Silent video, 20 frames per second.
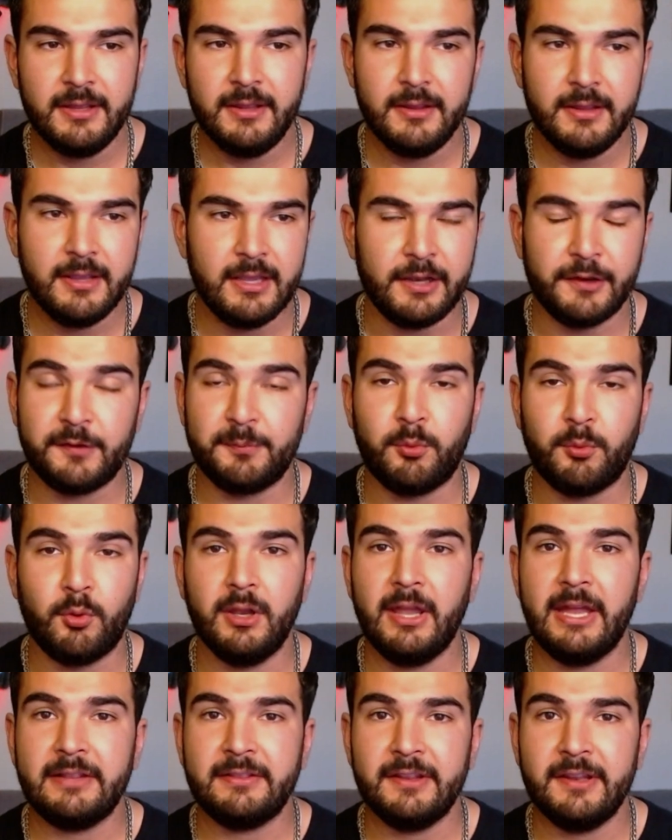in a sport
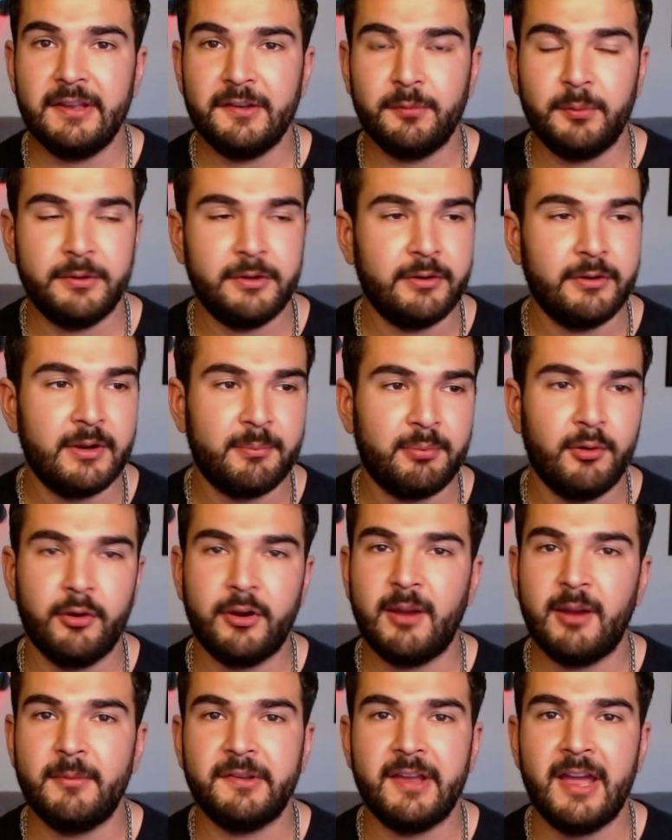like this, when you're in a
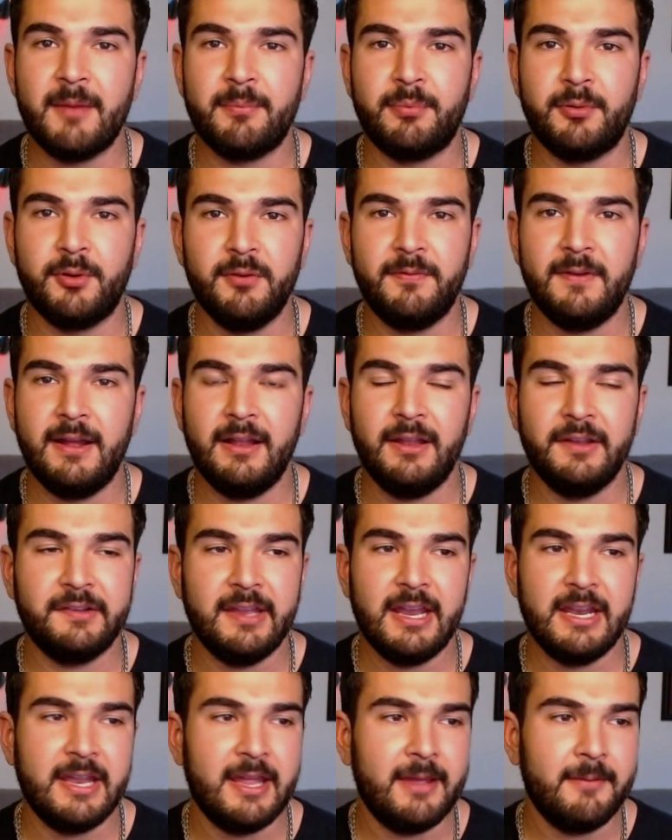program as high profile as
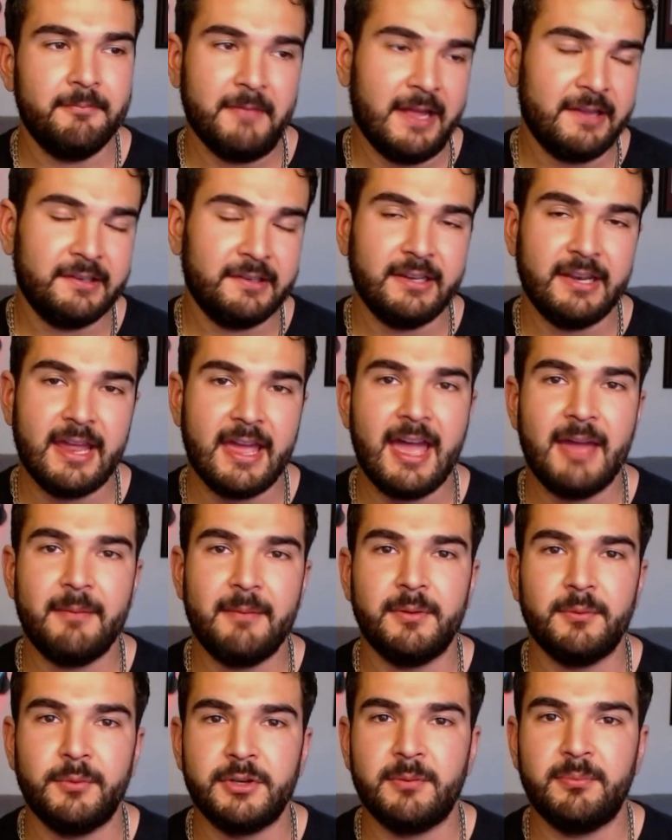A&M, that's going to
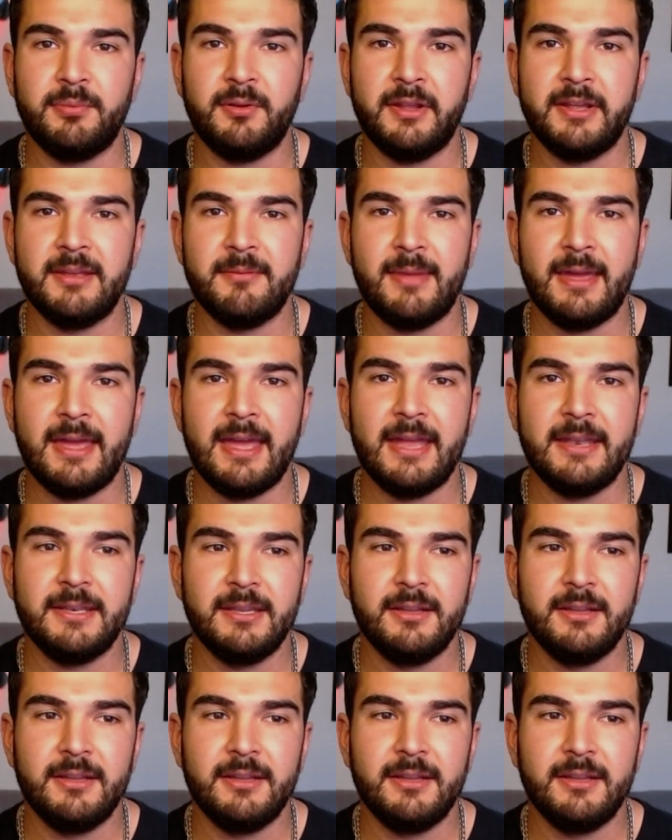happen when you're playing bad.